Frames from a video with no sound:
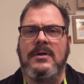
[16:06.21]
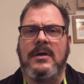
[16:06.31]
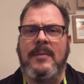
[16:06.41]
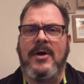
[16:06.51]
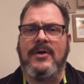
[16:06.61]

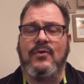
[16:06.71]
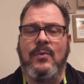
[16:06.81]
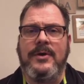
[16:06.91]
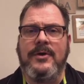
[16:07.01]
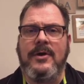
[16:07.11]
I'm on
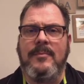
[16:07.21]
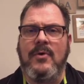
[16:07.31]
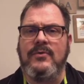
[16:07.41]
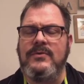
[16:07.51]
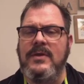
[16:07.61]
Twitter. I
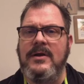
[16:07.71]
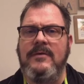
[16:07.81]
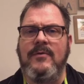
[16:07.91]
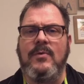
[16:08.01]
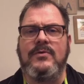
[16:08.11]
post there
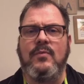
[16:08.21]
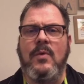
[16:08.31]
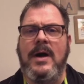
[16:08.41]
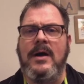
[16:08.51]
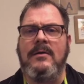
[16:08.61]
every once in a
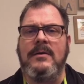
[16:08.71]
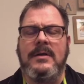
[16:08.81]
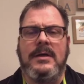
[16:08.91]
while.